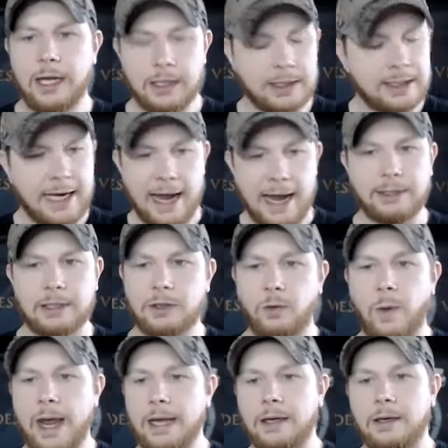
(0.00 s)
it snaps us
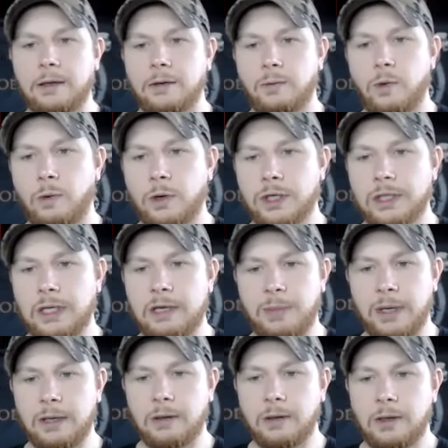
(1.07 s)
awake when we're
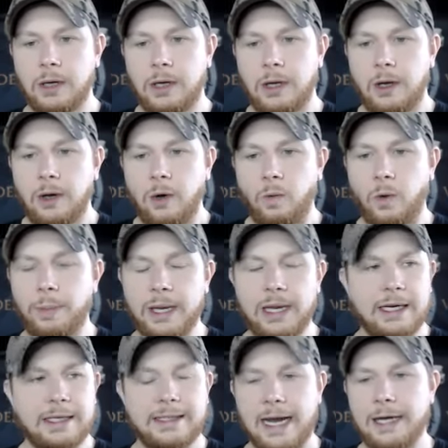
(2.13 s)
sleeping. We'll be in
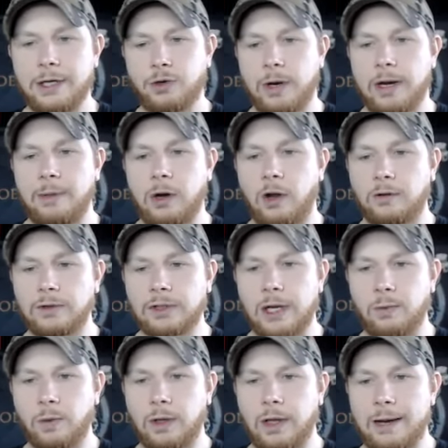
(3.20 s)
a daydream, and all of a
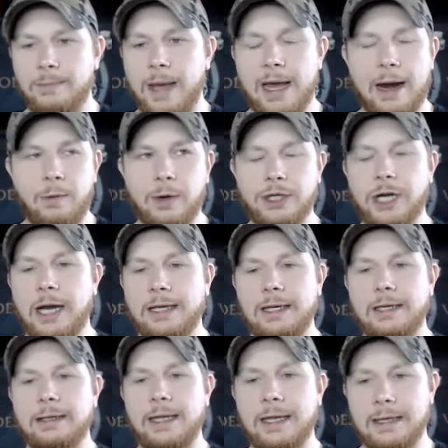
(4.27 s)
sudden, we're like, man, I wish I
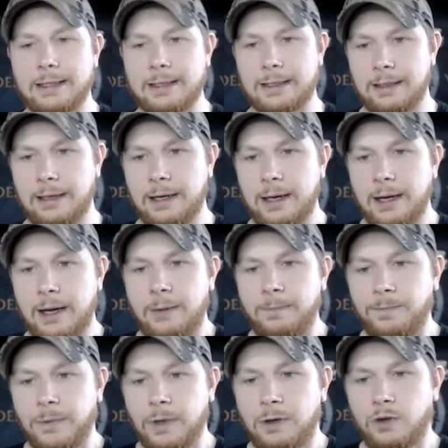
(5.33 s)
did this.
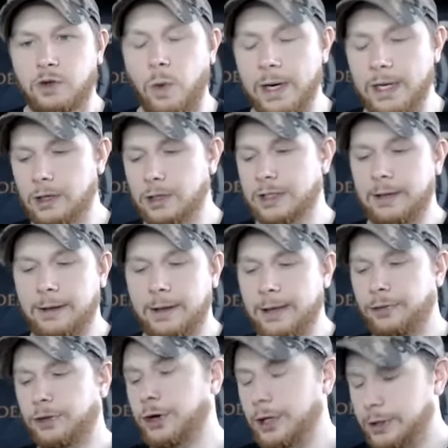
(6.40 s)
20 years down the
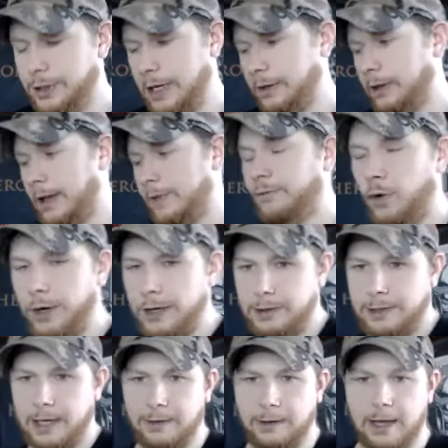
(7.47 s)
line, 30 years down the line, 40
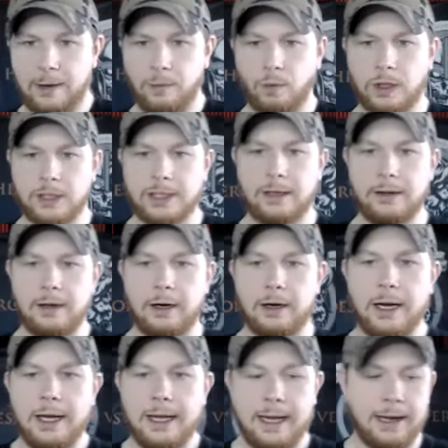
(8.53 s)
years down the line, we're sitting
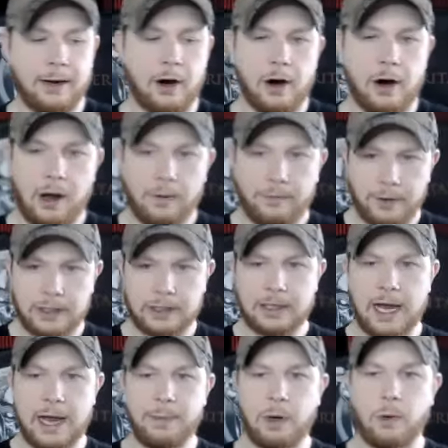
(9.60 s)
there in our office
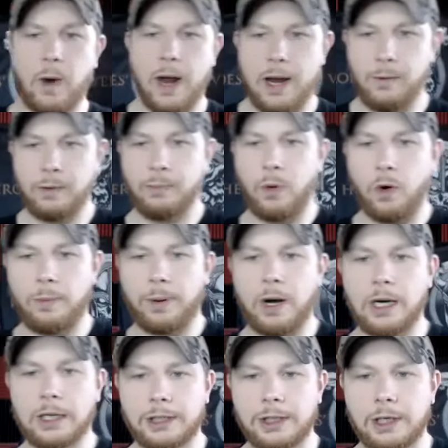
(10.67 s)
typing away with poor
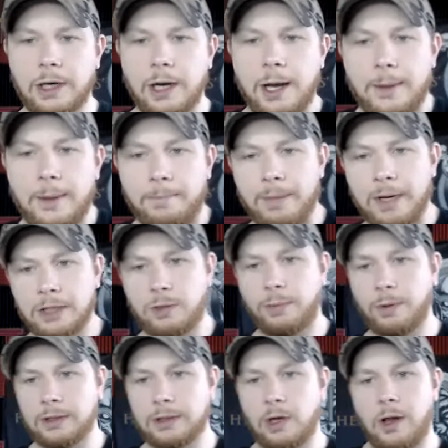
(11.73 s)
posture,
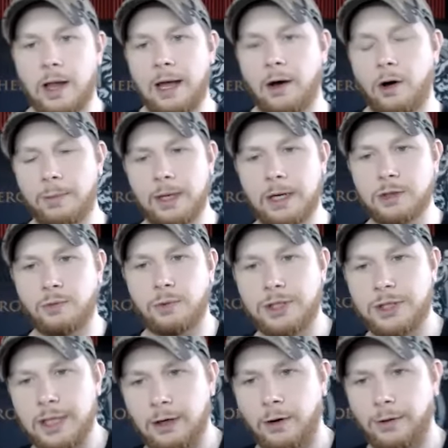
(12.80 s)
miserable as all hell because we're
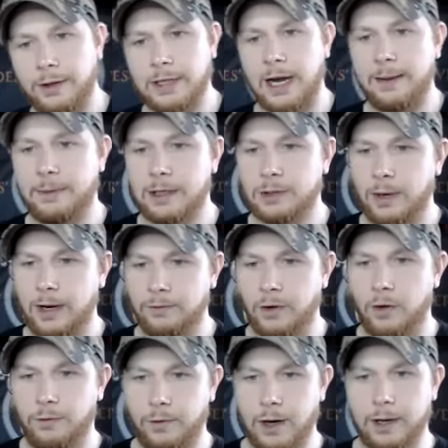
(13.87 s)
sick all the time because we have
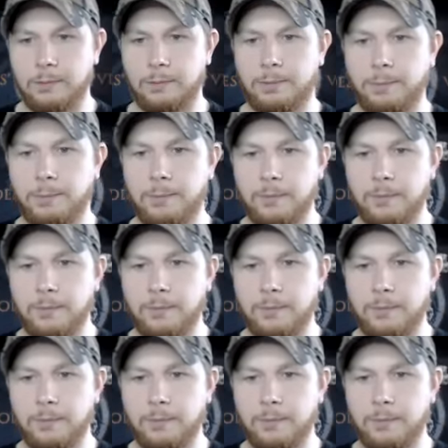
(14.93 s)
no fucking